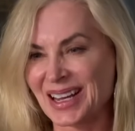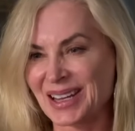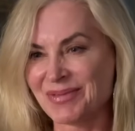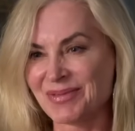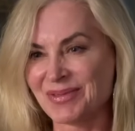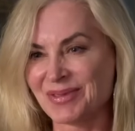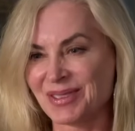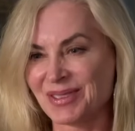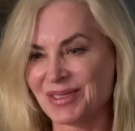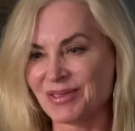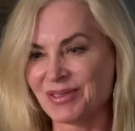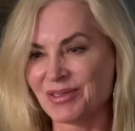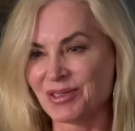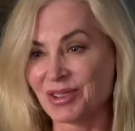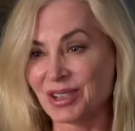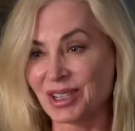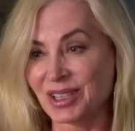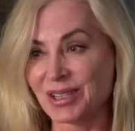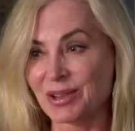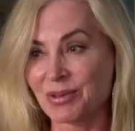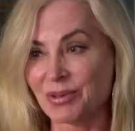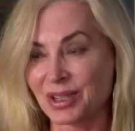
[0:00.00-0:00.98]
I'm
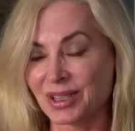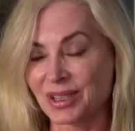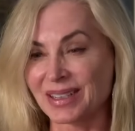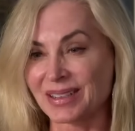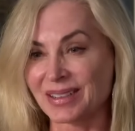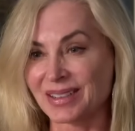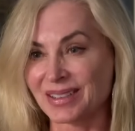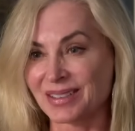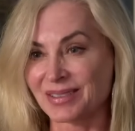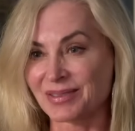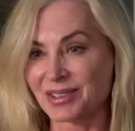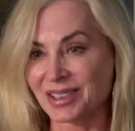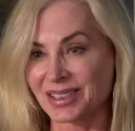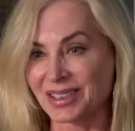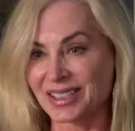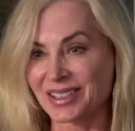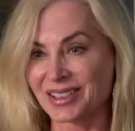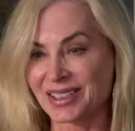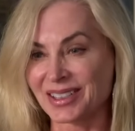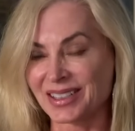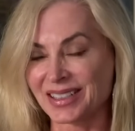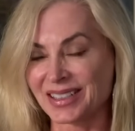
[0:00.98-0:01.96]
really, really,
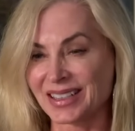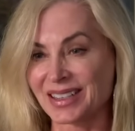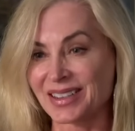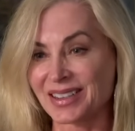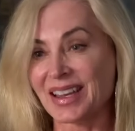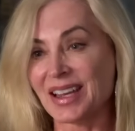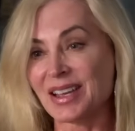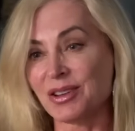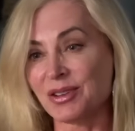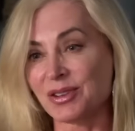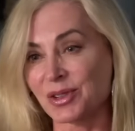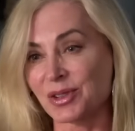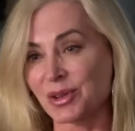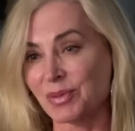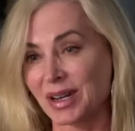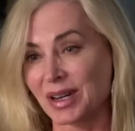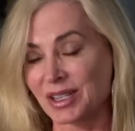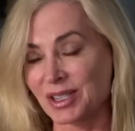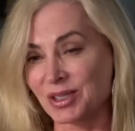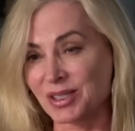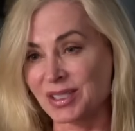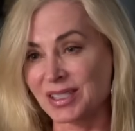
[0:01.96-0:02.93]
really good. And thank you so
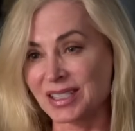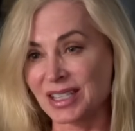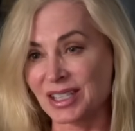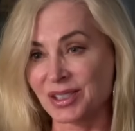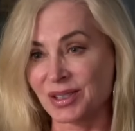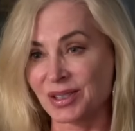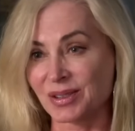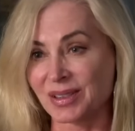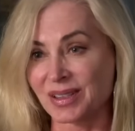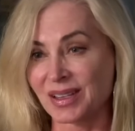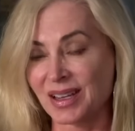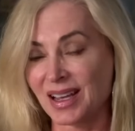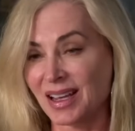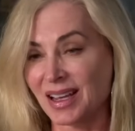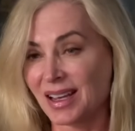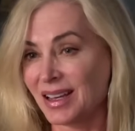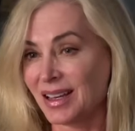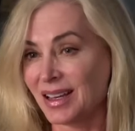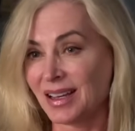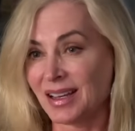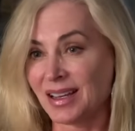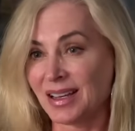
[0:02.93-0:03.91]
much. Such a
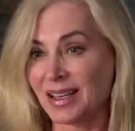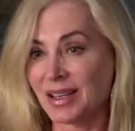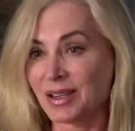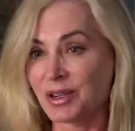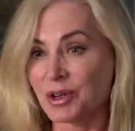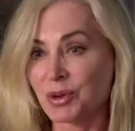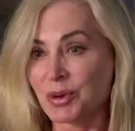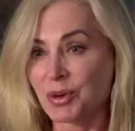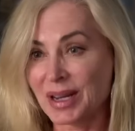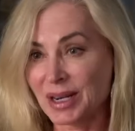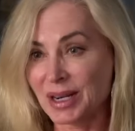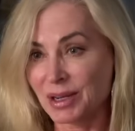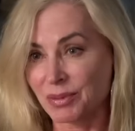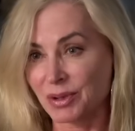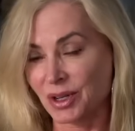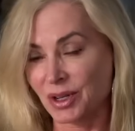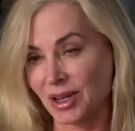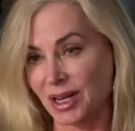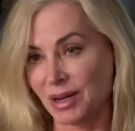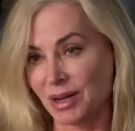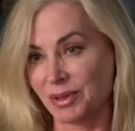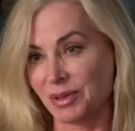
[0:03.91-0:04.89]
incredible
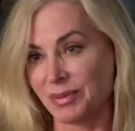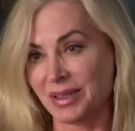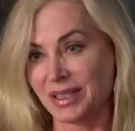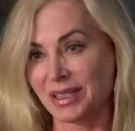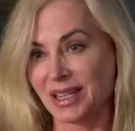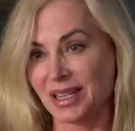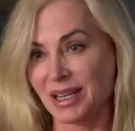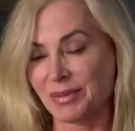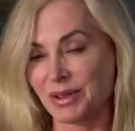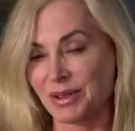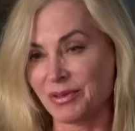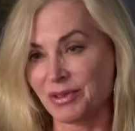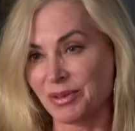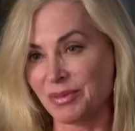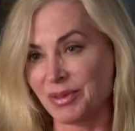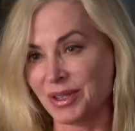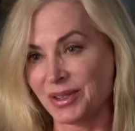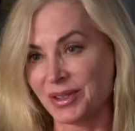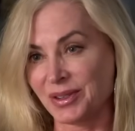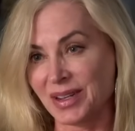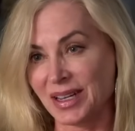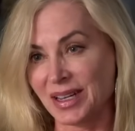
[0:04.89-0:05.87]
compliment coming from
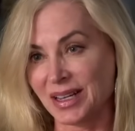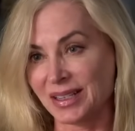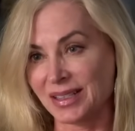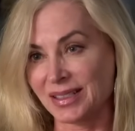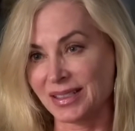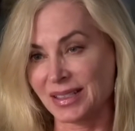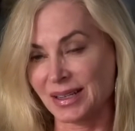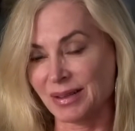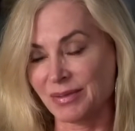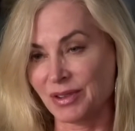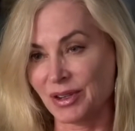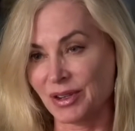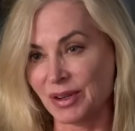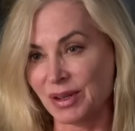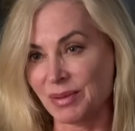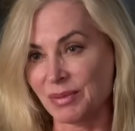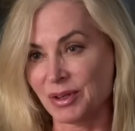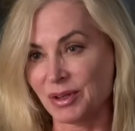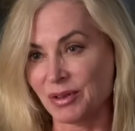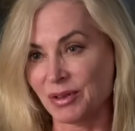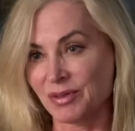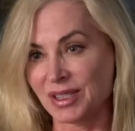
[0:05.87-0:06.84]
you. And I'm very
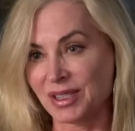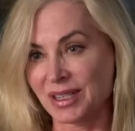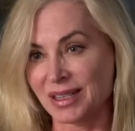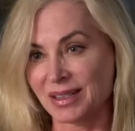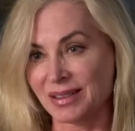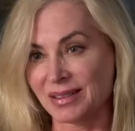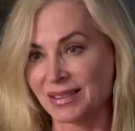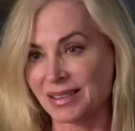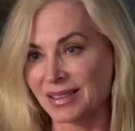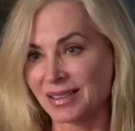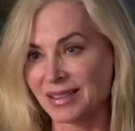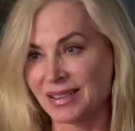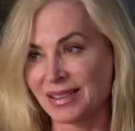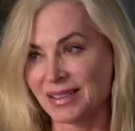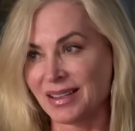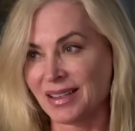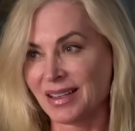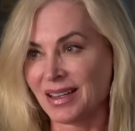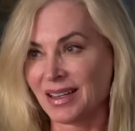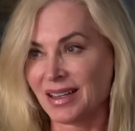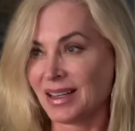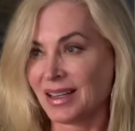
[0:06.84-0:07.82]
moved. And
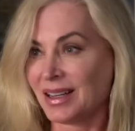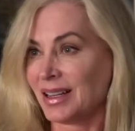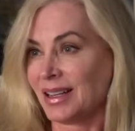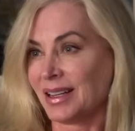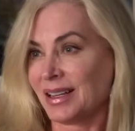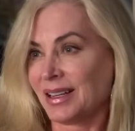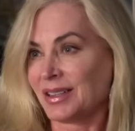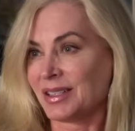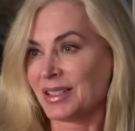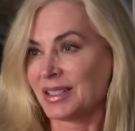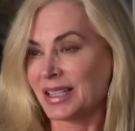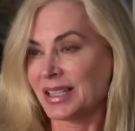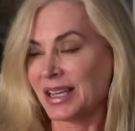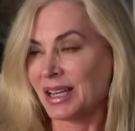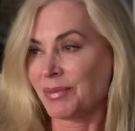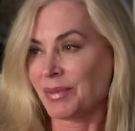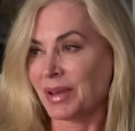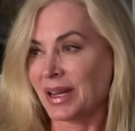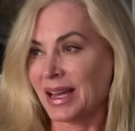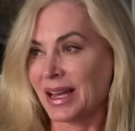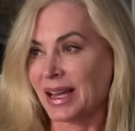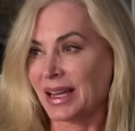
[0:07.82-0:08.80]

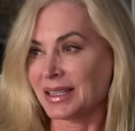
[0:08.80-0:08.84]
saying my